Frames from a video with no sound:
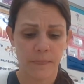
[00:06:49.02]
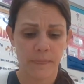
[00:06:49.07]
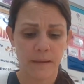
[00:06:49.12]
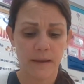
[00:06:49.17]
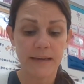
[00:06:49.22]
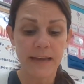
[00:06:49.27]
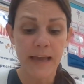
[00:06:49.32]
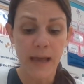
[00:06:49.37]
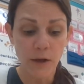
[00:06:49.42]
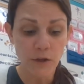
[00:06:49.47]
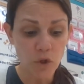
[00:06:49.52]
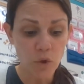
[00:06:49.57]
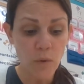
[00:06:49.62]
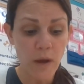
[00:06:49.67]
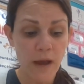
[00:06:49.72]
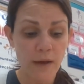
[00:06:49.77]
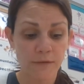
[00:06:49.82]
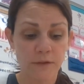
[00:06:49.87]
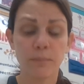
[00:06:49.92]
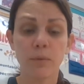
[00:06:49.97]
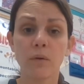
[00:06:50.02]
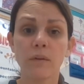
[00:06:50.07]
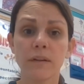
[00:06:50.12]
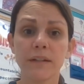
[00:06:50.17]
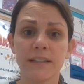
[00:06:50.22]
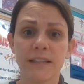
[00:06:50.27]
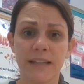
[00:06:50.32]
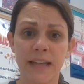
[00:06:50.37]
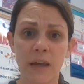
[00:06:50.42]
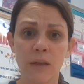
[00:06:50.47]
Now you have to pull
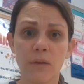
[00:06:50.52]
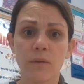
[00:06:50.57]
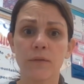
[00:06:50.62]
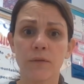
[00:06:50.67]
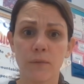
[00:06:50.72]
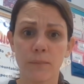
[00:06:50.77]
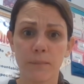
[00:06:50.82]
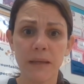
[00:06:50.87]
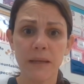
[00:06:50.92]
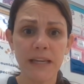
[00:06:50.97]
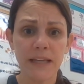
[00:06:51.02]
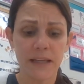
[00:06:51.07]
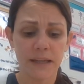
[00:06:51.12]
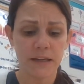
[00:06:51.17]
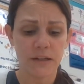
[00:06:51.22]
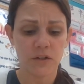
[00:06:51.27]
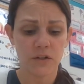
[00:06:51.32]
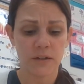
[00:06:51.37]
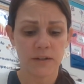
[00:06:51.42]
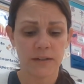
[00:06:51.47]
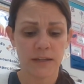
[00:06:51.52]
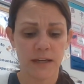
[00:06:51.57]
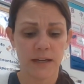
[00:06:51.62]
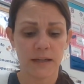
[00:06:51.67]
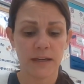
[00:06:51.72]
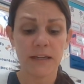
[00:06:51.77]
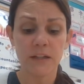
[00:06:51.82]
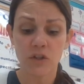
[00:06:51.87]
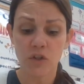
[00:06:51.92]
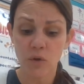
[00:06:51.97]
it together for me," she said.
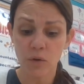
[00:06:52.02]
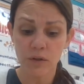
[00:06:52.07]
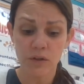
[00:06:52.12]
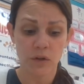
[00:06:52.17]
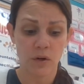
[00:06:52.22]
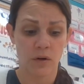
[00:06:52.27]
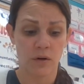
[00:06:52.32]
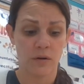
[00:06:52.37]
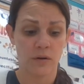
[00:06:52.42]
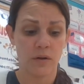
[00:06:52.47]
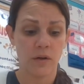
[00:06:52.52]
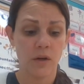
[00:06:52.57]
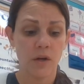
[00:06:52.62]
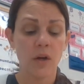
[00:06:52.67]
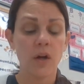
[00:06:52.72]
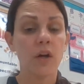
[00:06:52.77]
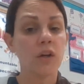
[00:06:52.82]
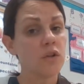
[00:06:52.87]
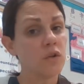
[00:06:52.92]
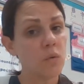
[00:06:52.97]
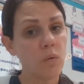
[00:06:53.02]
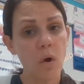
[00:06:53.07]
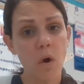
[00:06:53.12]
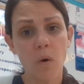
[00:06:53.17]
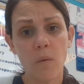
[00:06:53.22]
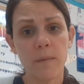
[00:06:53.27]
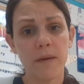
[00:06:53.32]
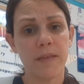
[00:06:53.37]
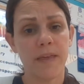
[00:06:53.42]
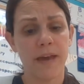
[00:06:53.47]
"It's your turn. You owe
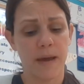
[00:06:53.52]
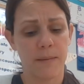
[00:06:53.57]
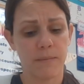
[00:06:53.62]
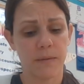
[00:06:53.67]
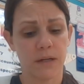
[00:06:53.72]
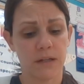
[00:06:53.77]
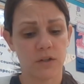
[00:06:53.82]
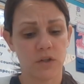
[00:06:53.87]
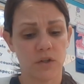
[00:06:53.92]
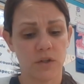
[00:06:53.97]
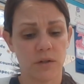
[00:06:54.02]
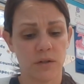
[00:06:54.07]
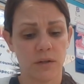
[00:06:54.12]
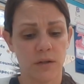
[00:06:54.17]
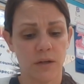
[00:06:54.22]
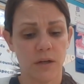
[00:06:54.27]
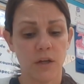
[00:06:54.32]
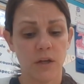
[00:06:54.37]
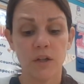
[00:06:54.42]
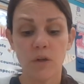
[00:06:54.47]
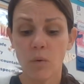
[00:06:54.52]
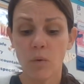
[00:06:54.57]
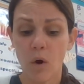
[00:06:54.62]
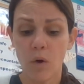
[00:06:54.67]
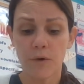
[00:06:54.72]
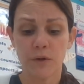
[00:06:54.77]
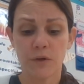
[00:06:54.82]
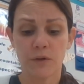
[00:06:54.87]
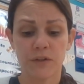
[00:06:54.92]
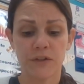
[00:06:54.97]
me that much. You owe
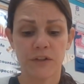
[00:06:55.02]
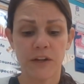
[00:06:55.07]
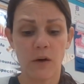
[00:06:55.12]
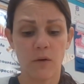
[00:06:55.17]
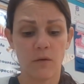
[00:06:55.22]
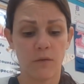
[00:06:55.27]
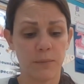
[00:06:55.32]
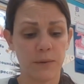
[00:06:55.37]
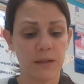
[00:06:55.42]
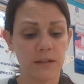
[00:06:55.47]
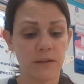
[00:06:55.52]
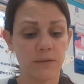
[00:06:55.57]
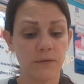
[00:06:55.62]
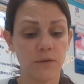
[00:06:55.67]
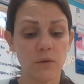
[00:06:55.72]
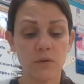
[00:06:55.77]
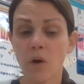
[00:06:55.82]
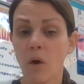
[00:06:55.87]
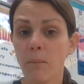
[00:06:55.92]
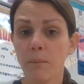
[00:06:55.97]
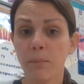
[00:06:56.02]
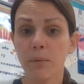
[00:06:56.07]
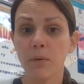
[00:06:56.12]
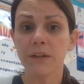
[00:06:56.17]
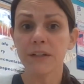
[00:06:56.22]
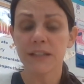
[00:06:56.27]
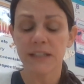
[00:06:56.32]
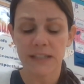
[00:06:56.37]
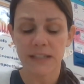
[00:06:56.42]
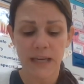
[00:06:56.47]
yourself, because if you don't pull
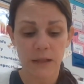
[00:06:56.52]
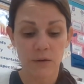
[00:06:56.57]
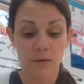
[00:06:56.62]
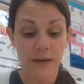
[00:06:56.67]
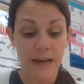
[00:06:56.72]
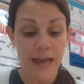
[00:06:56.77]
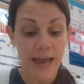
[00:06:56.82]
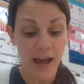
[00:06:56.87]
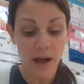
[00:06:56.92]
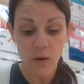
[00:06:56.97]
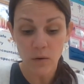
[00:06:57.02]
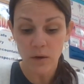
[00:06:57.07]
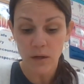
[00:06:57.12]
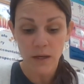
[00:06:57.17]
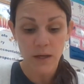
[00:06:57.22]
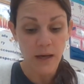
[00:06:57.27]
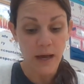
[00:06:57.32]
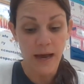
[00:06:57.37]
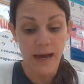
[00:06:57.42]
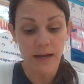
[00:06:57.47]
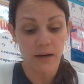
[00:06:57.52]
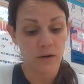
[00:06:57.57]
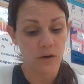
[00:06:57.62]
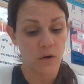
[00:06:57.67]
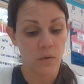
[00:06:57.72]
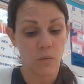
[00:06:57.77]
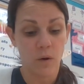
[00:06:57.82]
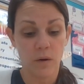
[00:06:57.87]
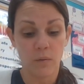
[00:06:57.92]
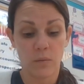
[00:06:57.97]
it together now, I don't
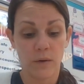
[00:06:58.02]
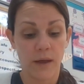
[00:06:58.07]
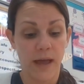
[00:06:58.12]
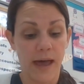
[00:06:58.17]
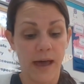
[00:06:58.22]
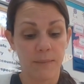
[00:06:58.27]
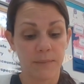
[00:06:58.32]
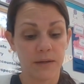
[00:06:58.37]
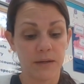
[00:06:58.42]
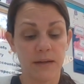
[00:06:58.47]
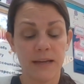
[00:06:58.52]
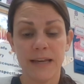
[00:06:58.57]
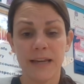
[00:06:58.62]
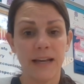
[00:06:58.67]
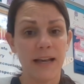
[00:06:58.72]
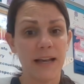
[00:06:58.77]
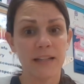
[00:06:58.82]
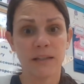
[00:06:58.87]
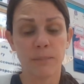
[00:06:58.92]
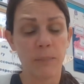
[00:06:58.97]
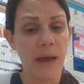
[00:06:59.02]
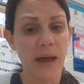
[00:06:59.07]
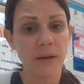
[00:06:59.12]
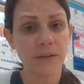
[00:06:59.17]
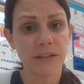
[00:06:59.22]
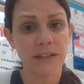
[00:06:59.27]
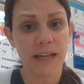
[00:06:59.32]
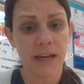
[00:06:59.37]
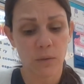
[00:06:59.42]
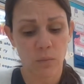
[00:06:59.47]
know what will happen. It's bound
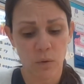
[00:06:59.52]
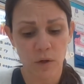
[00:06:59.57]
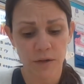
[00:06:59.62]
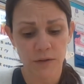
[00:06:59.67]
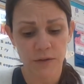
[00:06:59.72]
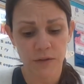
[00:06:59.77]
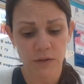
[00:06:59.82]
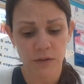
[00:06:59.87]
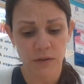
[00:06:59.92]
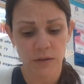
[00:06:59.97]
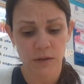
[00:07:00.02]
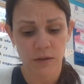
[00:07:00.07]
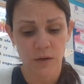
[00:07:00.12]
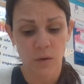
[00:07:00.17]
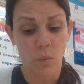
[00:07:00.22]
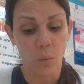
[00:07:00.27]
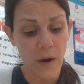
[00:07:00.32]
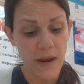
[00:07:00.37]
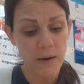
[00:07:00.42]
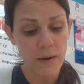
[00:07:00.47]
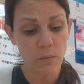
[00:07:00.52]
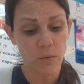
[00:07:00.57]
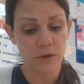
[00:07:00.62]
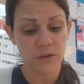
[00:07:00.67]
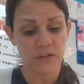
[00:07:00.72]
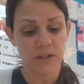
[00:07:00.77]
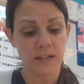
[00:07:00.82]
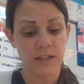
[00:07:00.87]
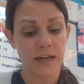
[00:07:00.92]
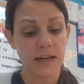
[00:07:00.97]
to get worse, way
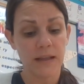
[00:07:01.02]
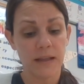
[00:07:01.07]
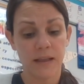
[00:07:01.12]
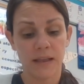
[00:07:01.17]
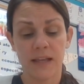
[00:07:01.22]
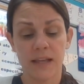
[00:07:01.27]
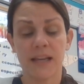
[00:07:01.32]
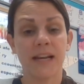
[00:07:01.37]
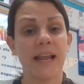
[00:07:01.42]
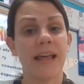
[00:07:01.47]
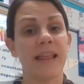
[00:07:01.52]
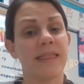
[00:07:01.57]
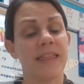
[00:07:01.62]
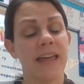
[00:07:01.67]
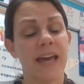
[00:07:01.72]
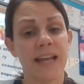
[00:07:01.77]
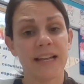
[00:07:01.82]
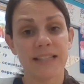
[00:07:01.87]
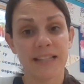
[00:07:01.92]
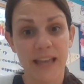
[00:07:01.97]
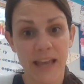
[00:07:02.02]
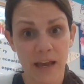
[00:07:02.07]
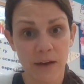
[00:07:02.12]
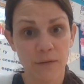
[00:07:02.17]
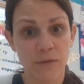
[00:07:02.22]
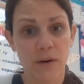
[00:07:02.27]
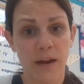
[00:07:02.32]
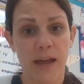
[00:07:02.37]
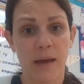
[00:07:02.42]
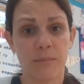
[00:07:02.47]
worse than anything that has
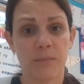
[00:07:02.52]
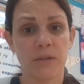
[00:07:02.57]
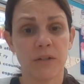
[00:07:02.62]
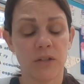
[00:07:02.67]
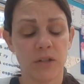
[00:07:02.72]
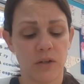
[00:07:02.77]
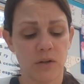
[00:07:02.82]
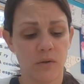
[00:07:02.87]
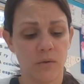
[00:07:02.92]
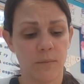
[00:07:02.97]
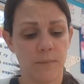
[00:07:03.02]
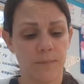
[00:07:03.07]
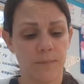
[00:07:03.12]
ever happened to you."